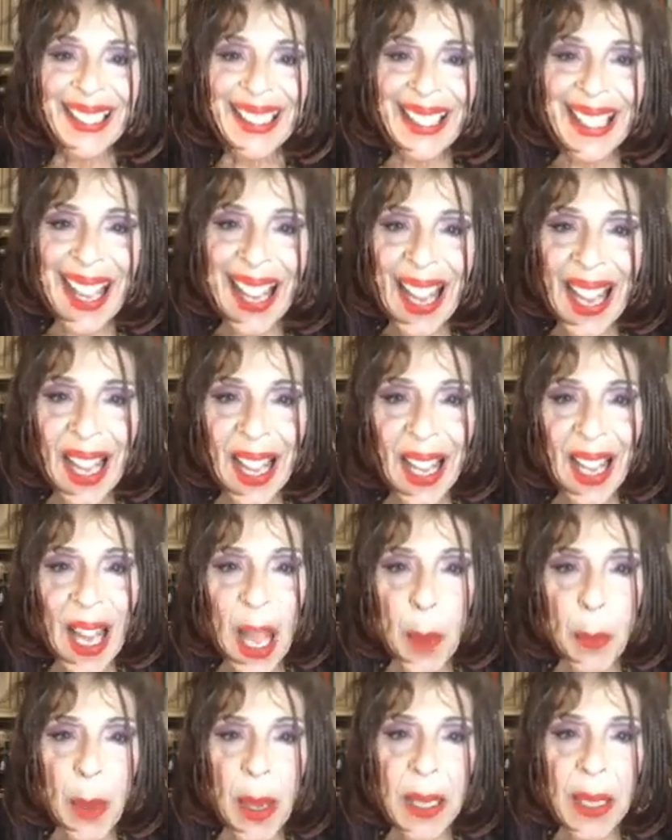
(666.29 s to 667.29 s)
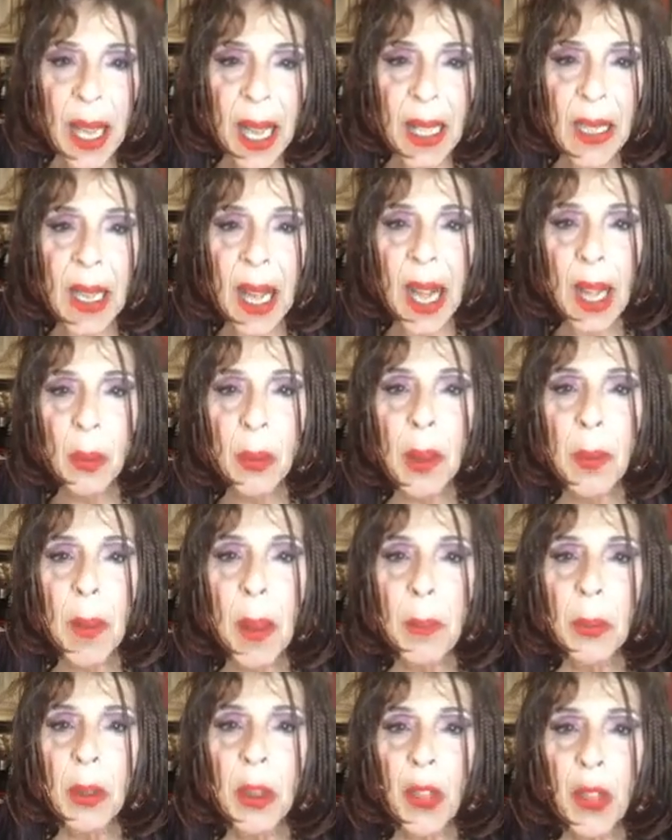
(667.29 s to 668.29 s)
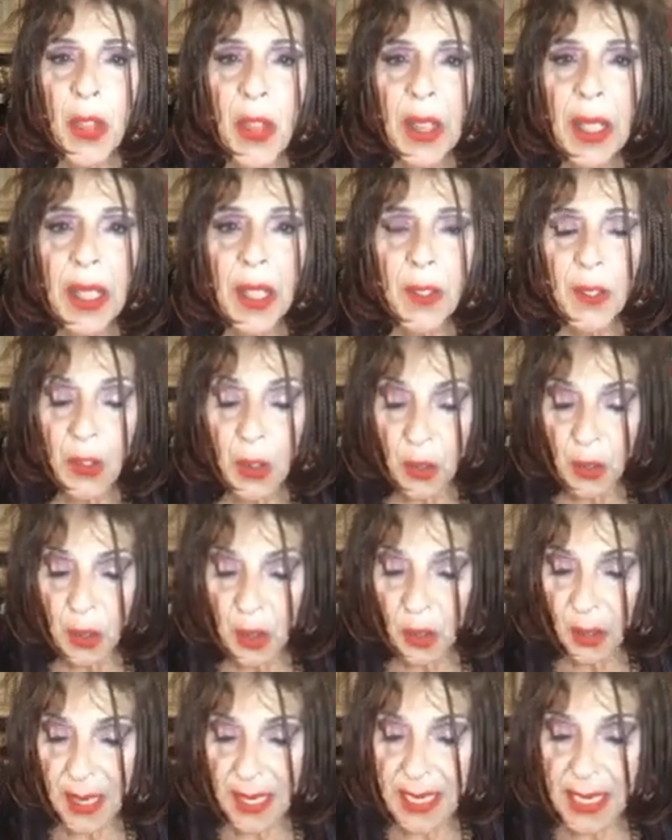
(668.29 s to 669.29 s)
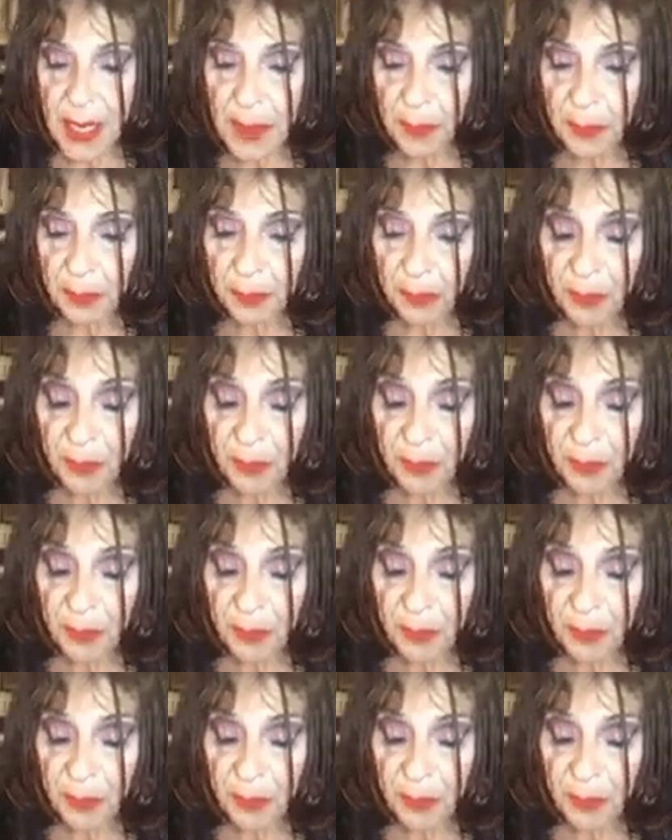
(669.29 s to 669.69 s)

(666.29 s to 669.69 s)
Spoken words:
Yeah, but I'll remember to think of you, Joyce.